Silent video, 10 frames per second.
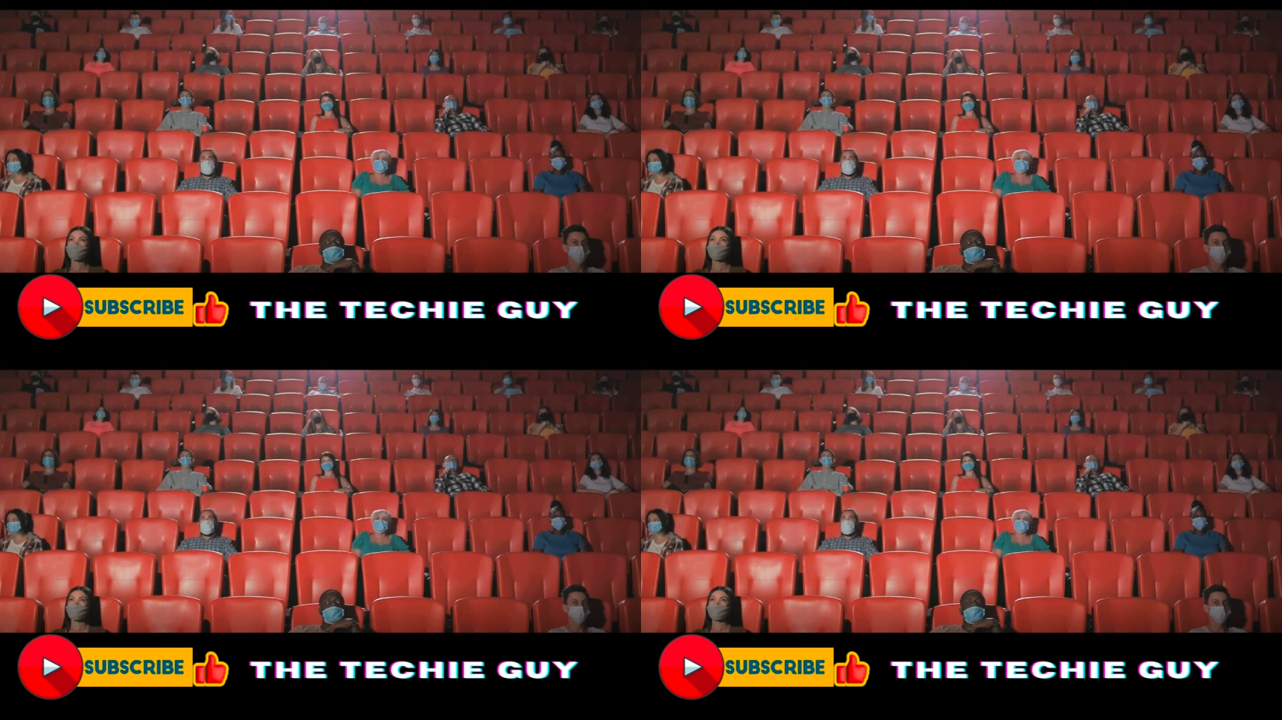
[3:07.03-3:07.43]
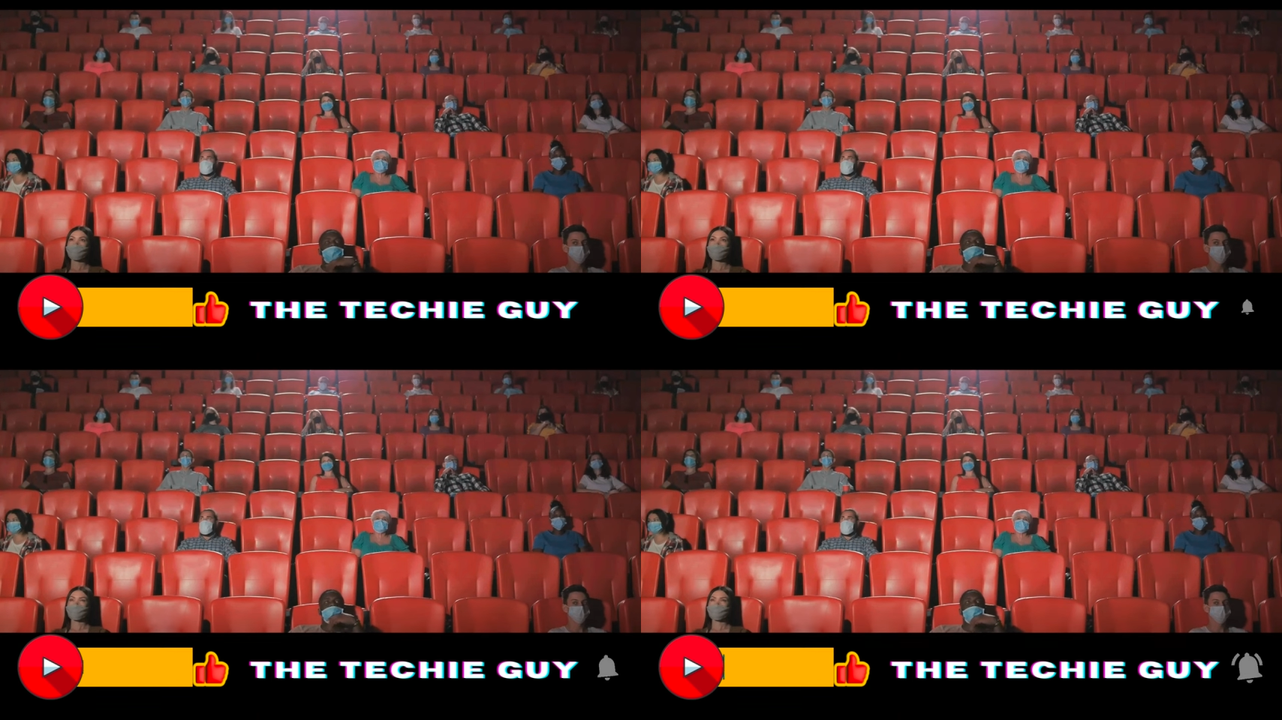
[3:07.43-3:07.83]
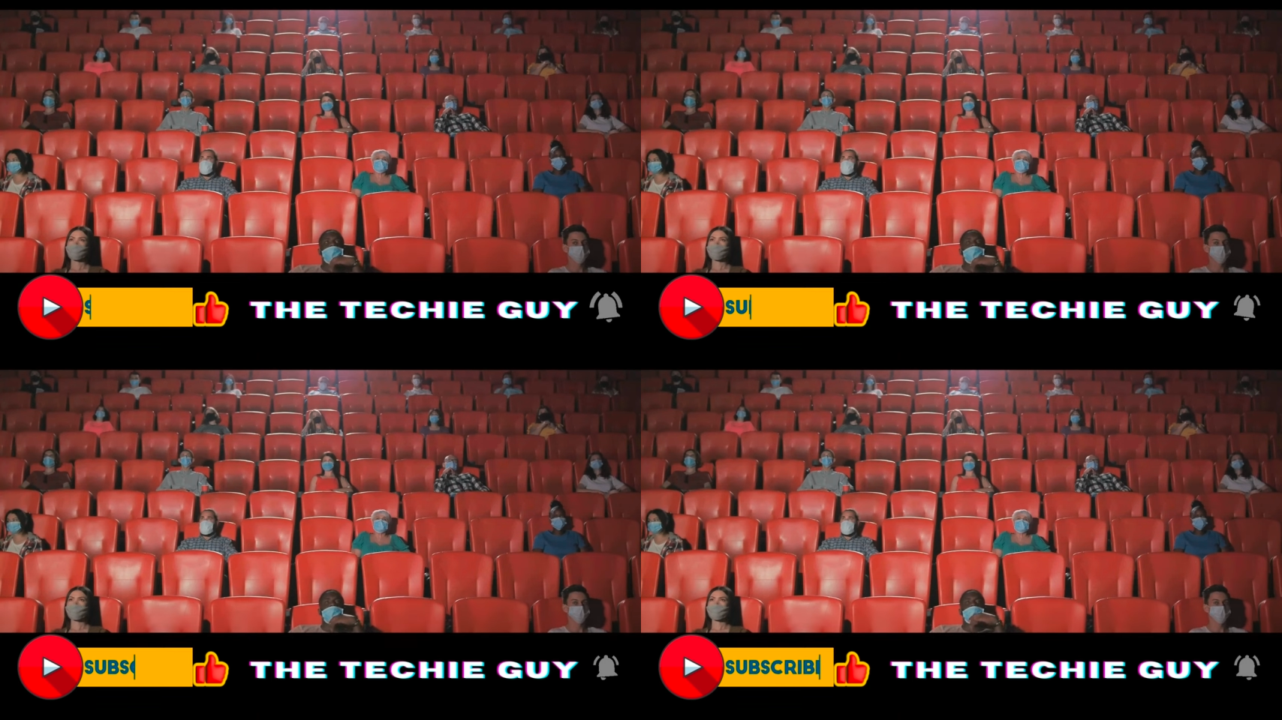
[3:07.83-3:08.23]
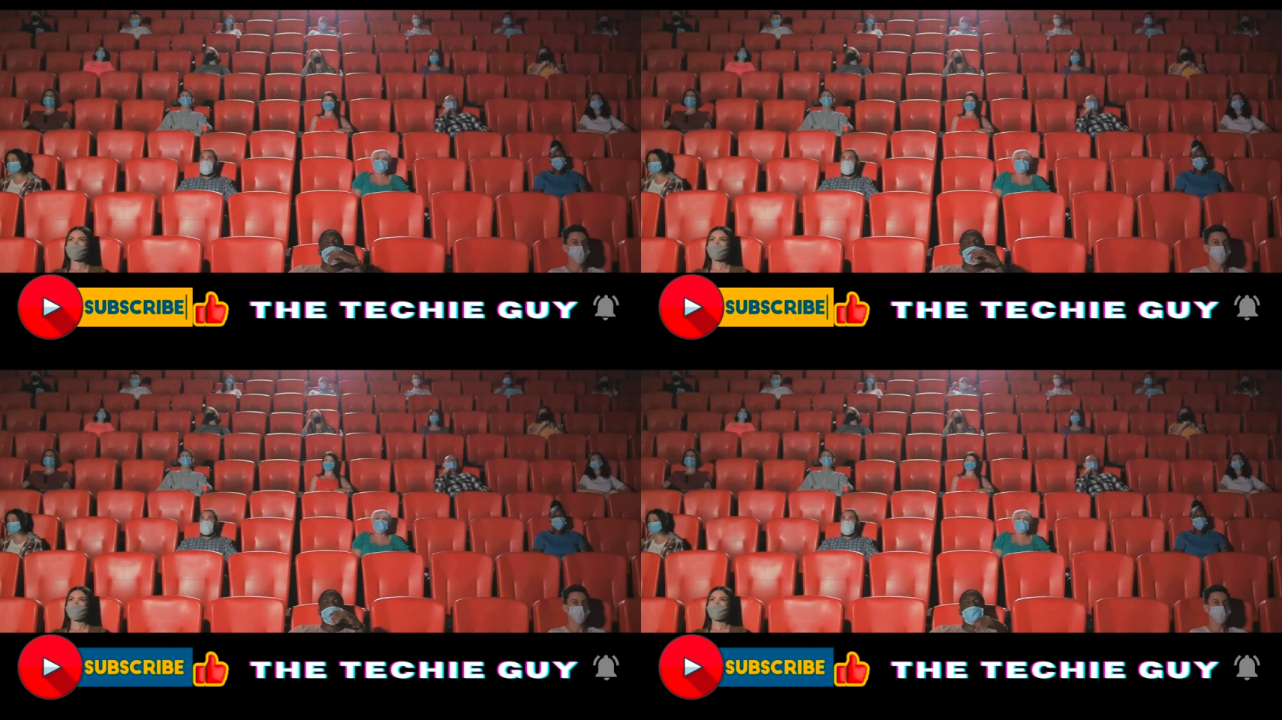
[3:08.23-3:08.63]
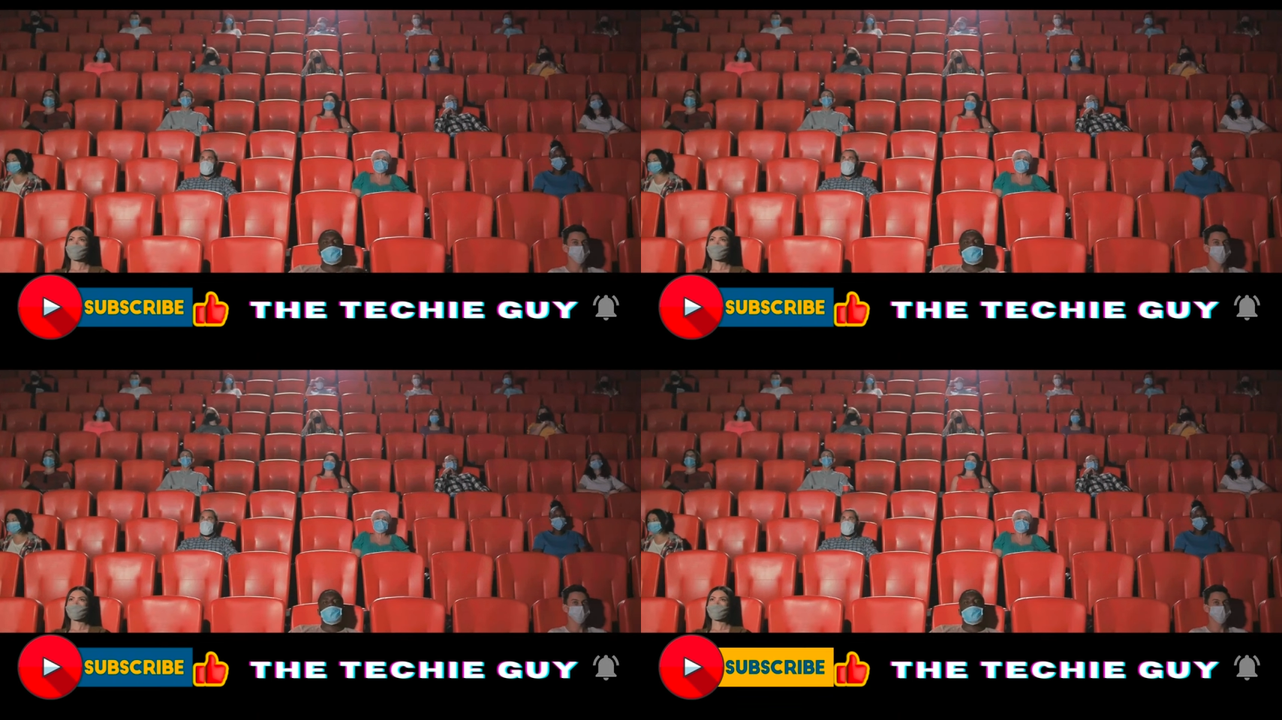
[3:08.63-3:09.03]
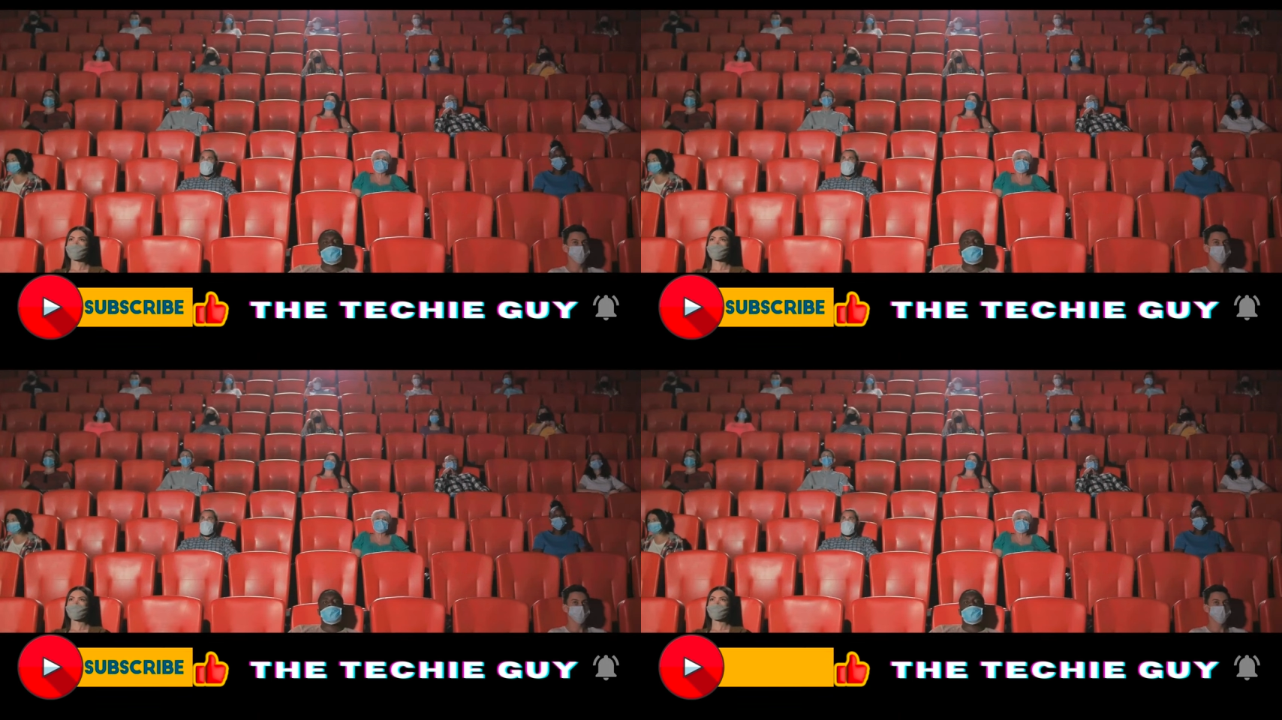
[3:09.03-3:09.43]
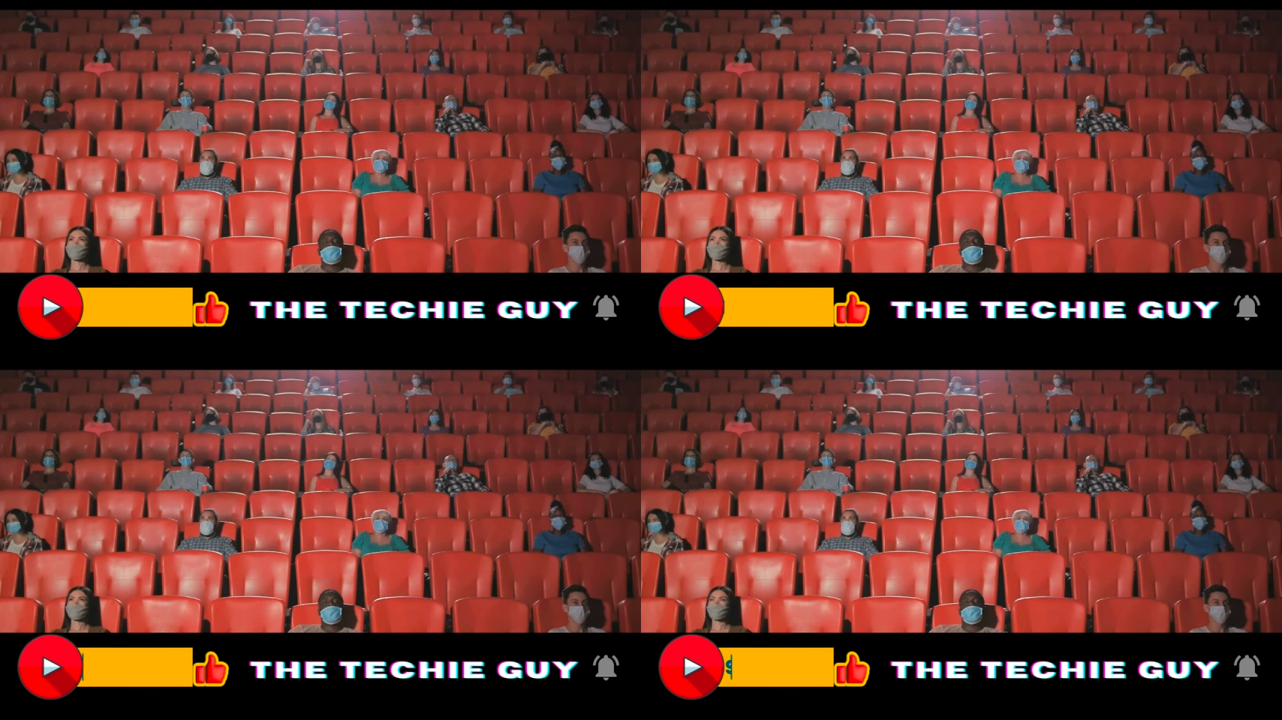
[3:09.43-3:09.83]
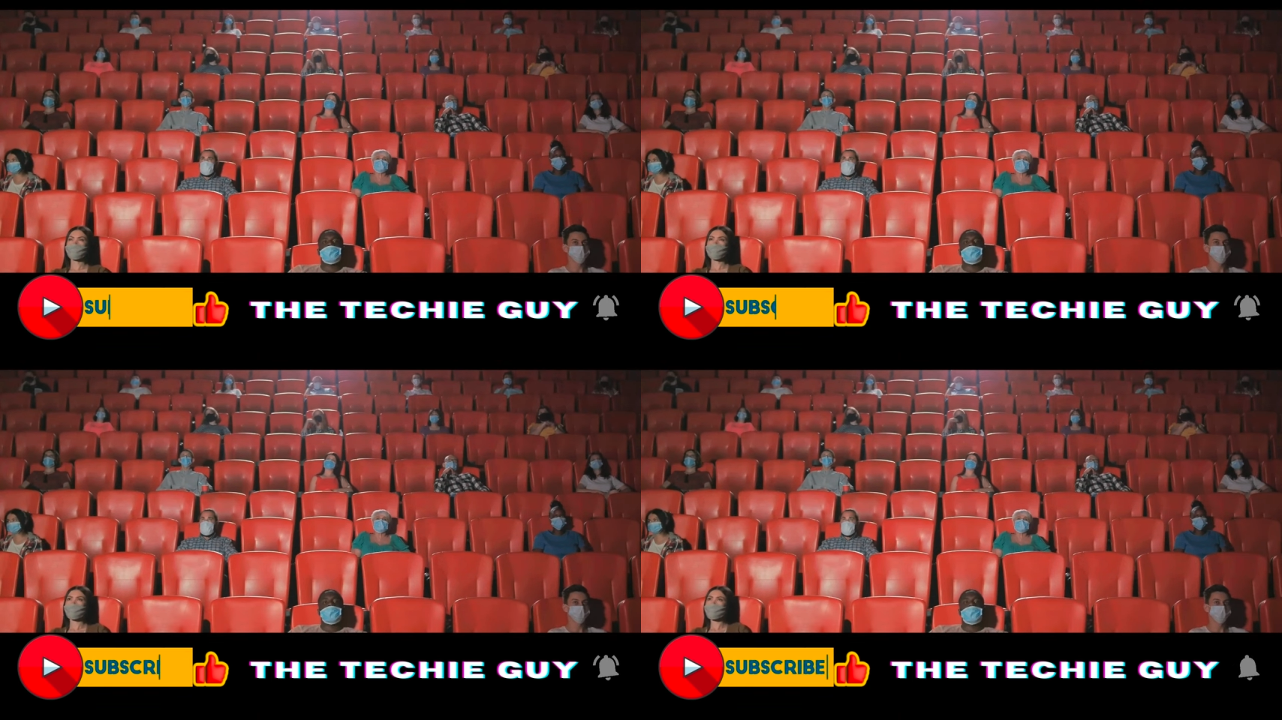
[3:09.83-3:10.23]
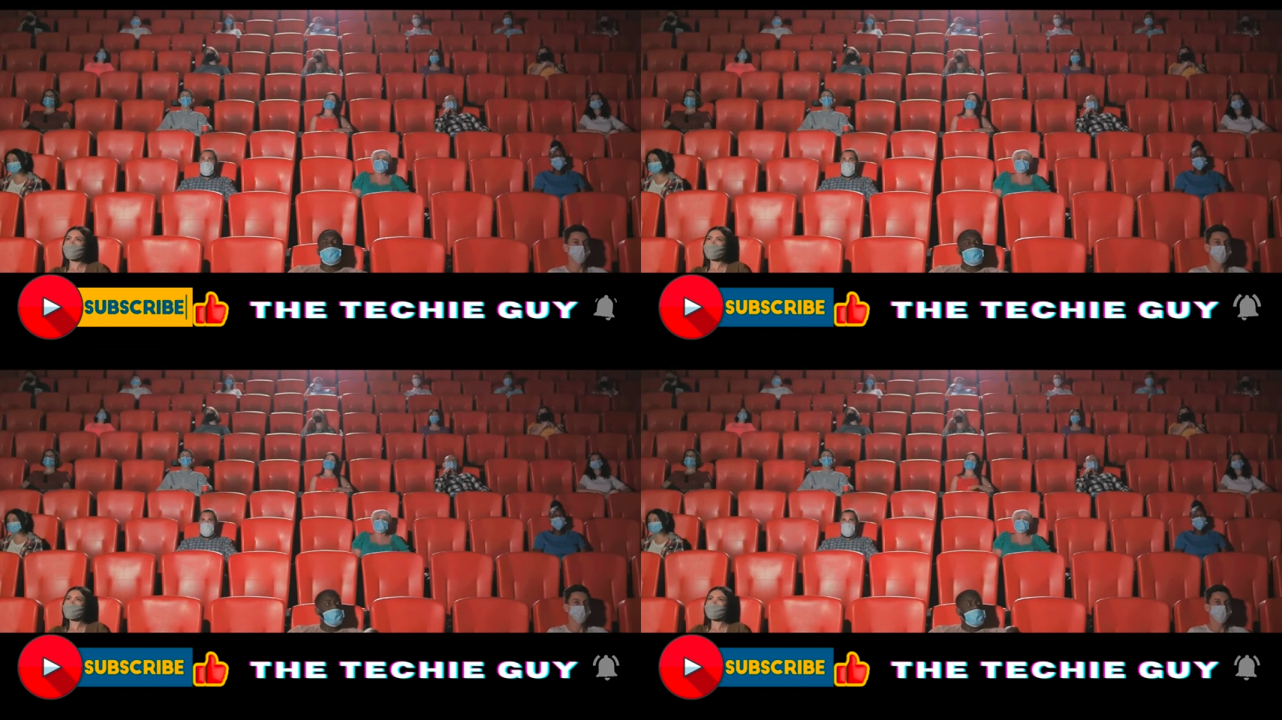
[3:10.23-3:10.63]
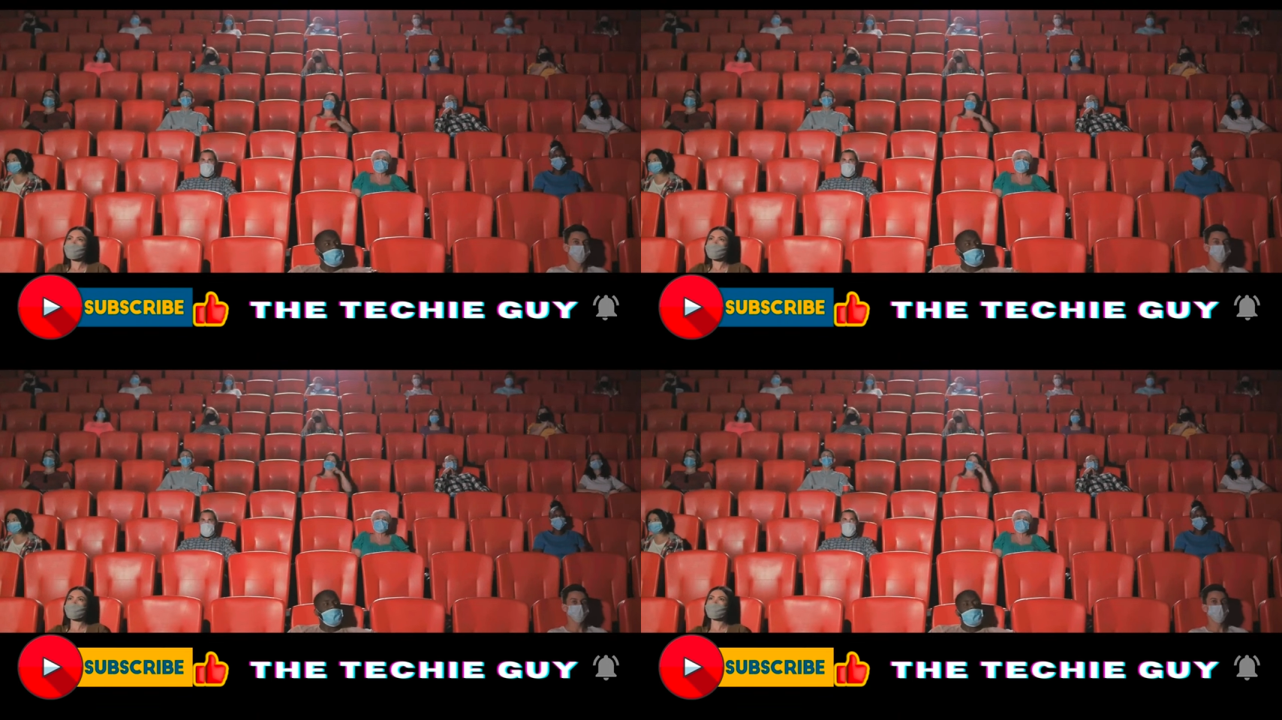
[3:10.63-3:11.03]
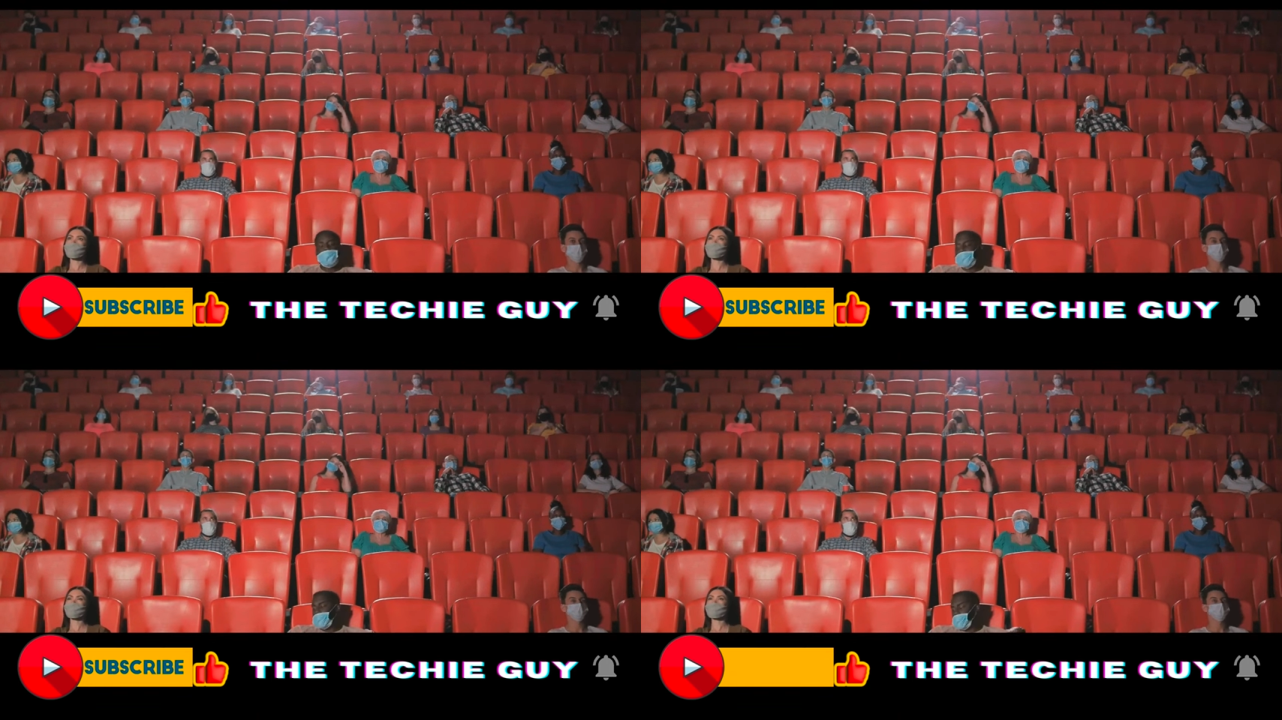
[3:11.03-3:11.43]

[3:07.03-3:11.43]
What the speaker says: No face is visible, so there are no lips to read.